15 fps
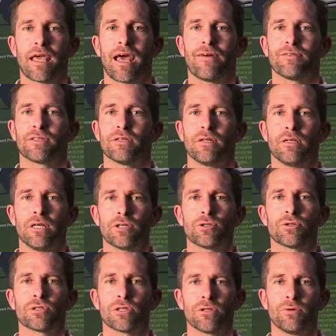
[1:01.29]
they have as an
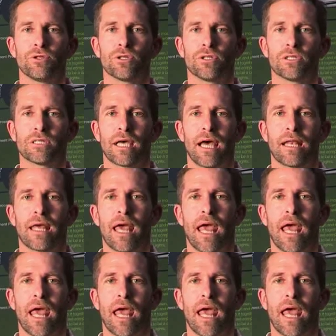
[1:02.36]
initial solution set,